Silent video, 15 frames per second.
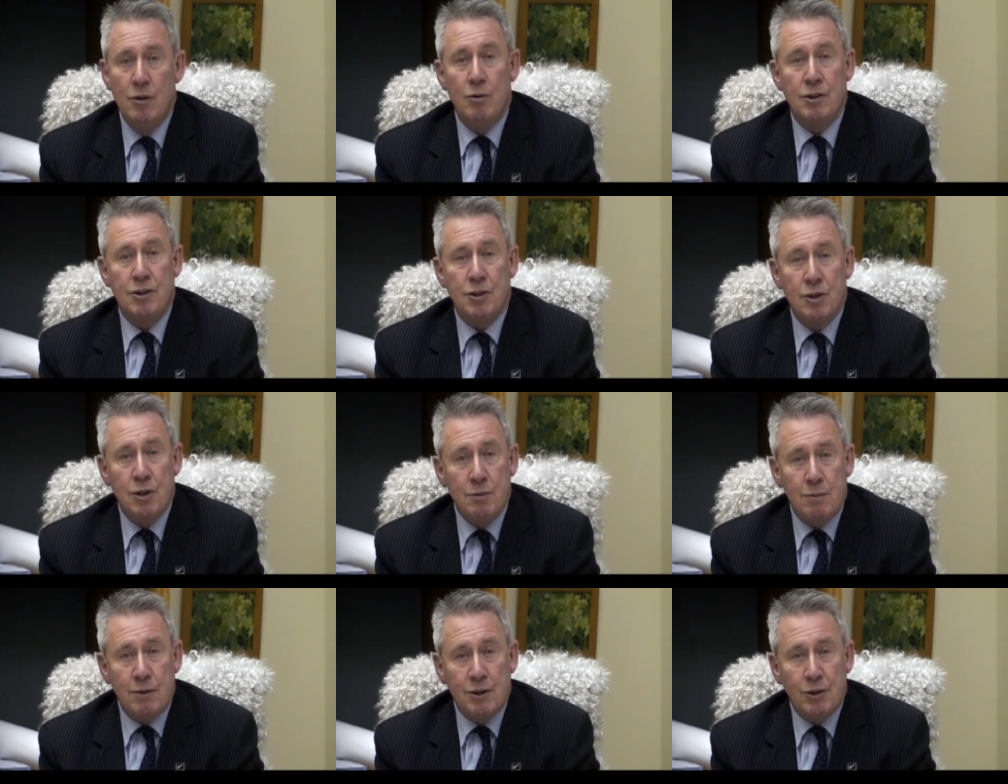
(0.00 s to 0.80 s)
which
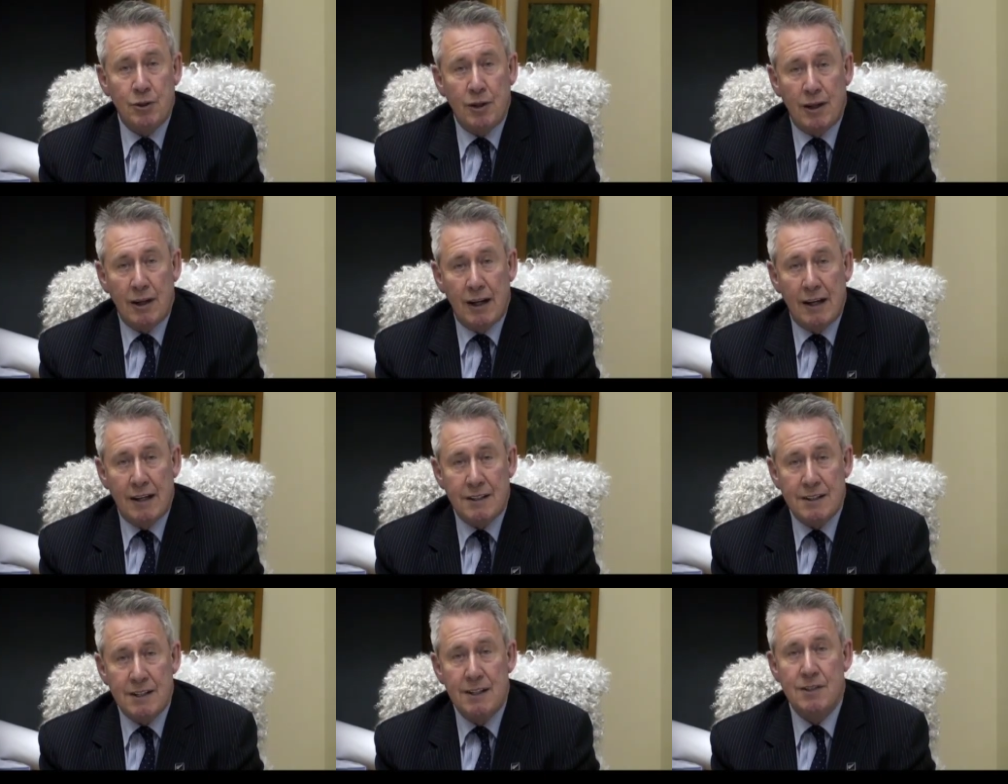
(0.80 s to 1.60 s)
could be
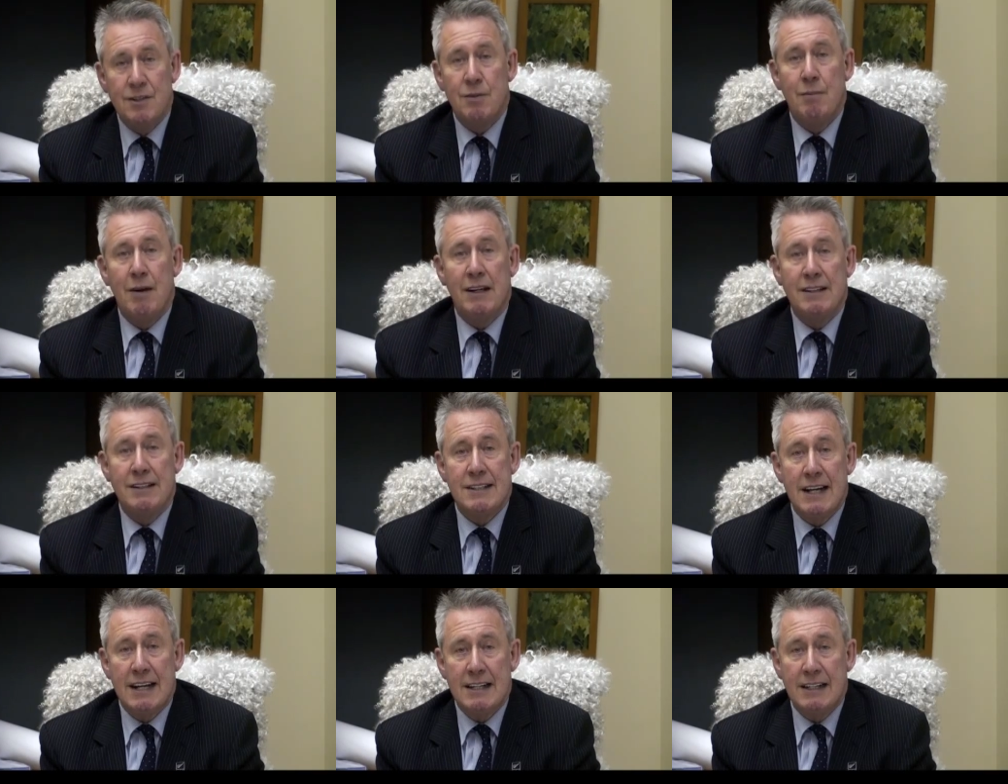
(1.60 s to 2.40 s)
utilised to
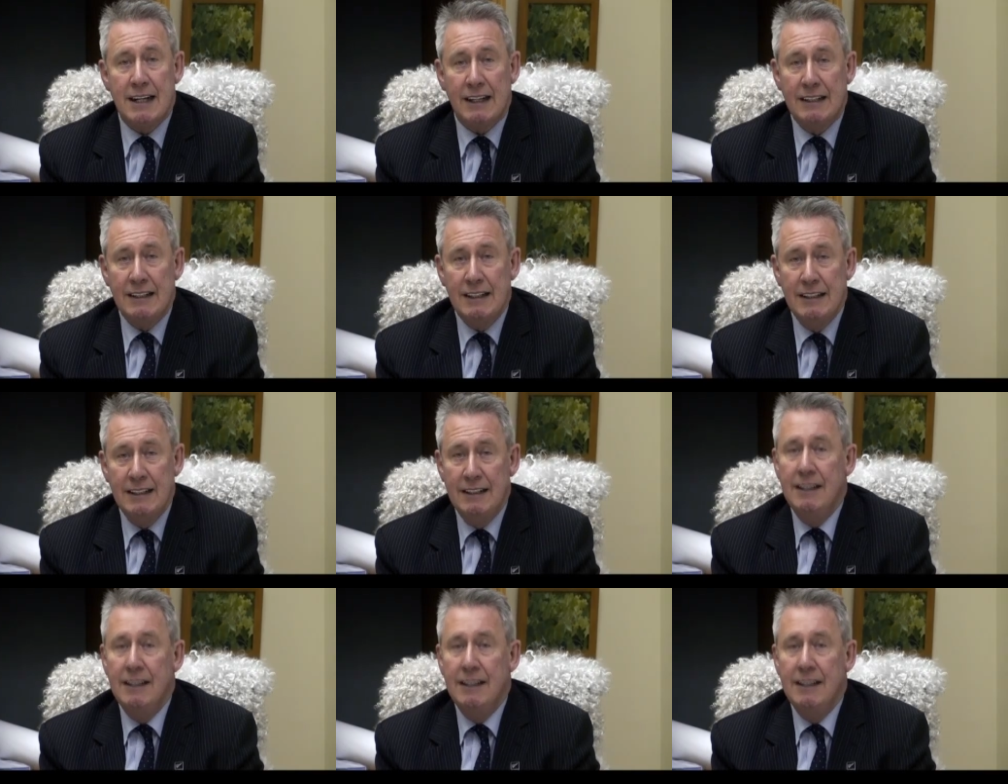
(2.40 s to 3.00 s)
maintaining